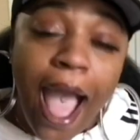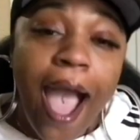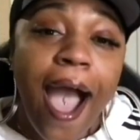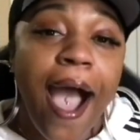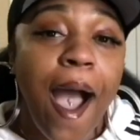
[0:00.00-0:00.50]

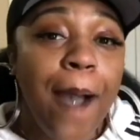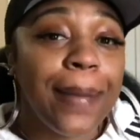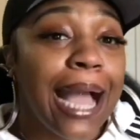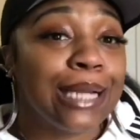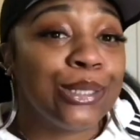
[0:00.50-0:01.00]
I
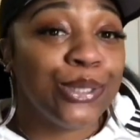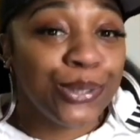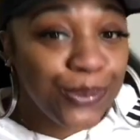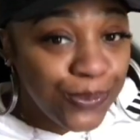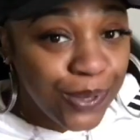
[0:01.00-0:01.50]
do
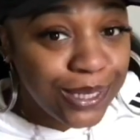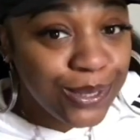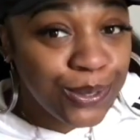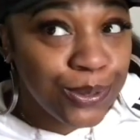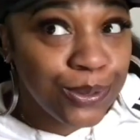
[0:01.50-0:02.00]
want
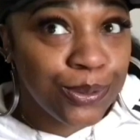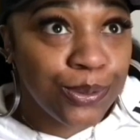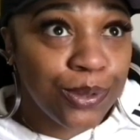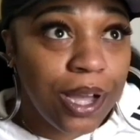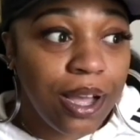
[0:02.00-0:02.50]
to
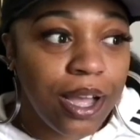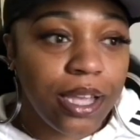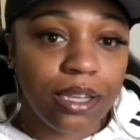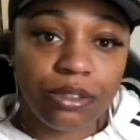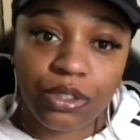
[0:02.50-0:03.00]

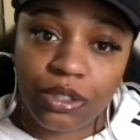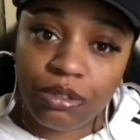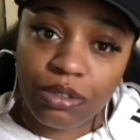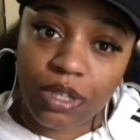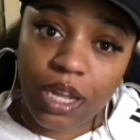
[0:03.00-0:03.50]
introduce
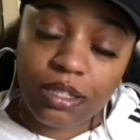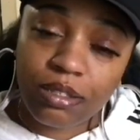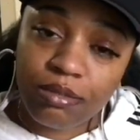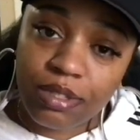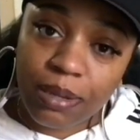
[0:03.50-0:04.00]
y'all to
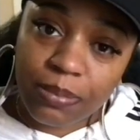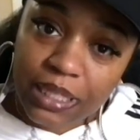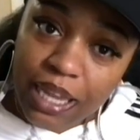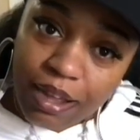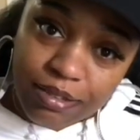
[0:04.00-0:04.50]
something
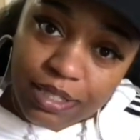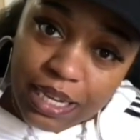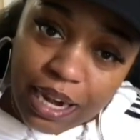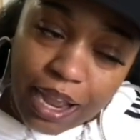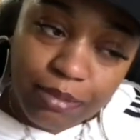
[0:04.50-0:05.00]
else that
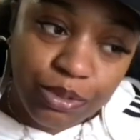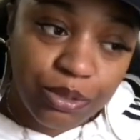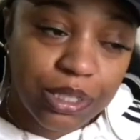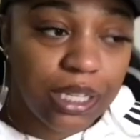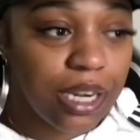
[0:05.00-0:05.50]
I'm doing,
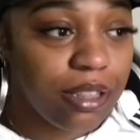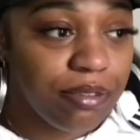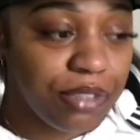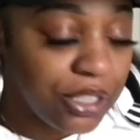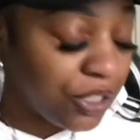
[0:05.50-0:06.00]
another
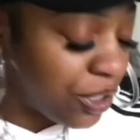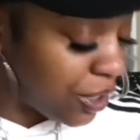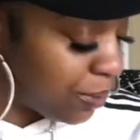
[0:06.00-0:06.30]
venture.